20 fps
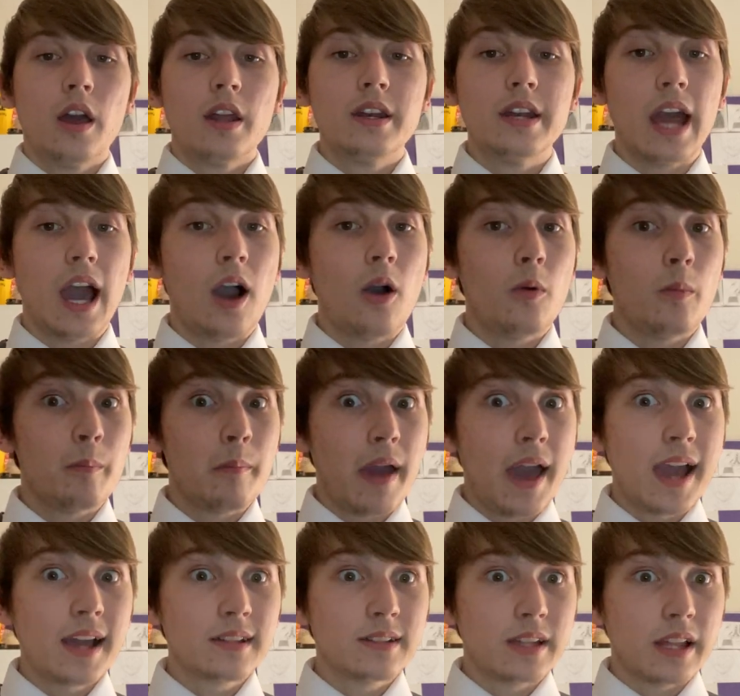Now,
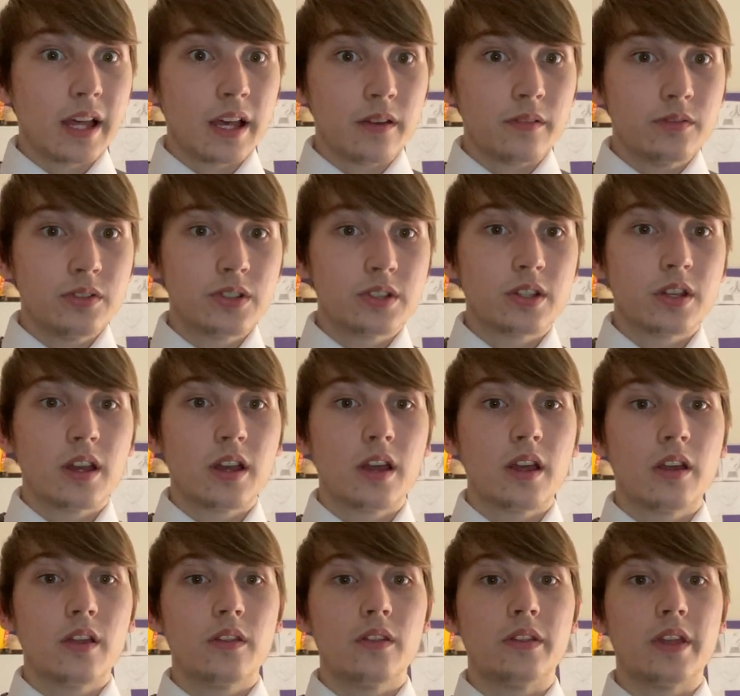maglevs,
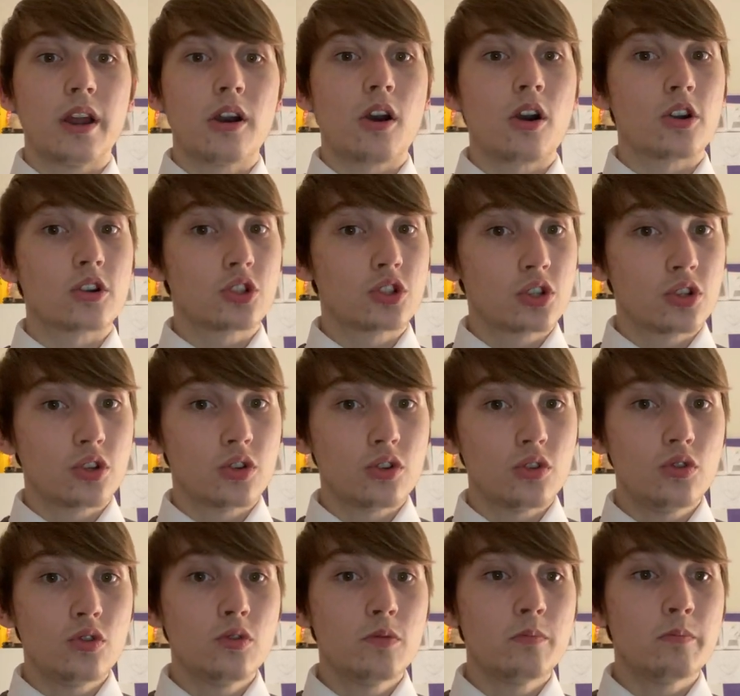there are
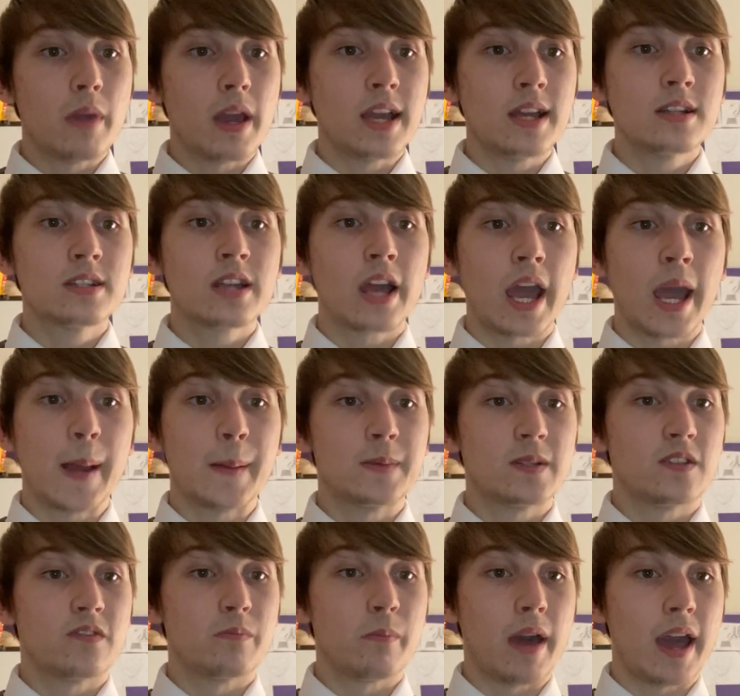two main
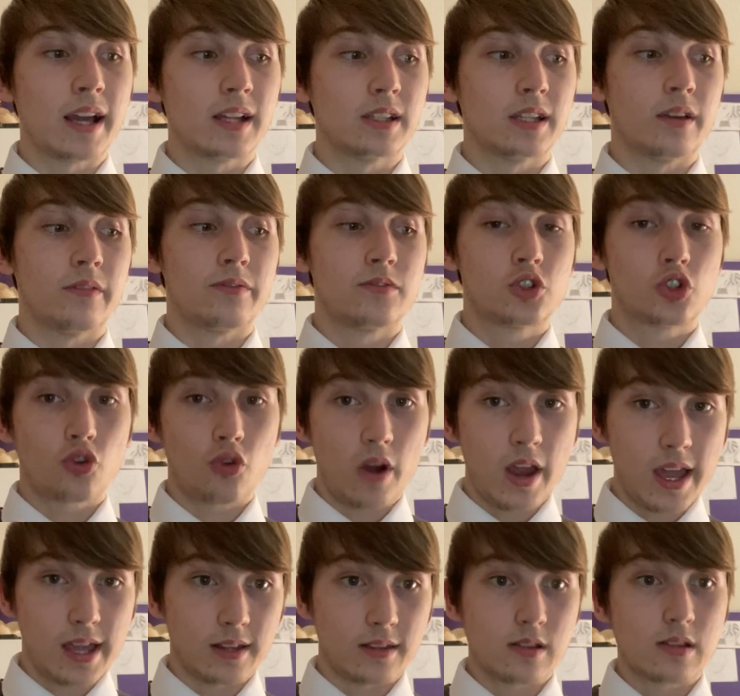types of maglev
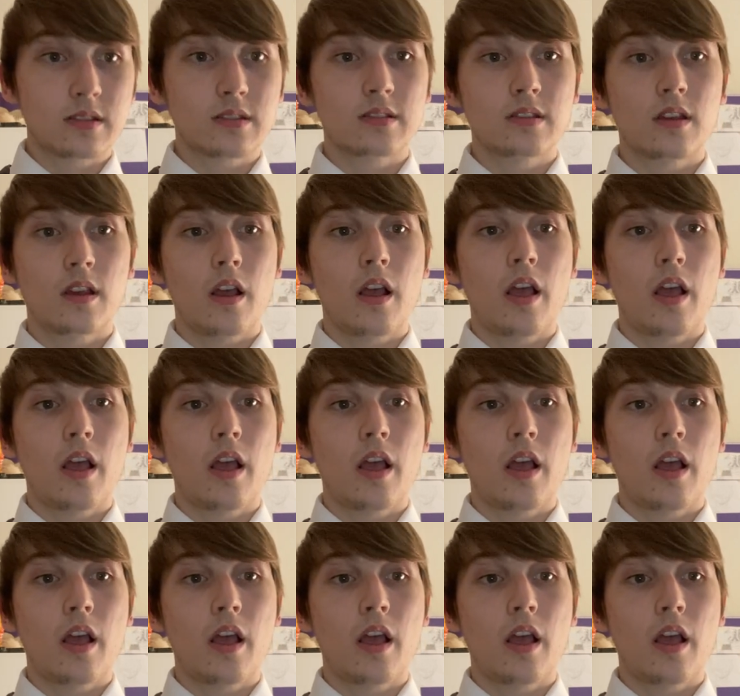trains.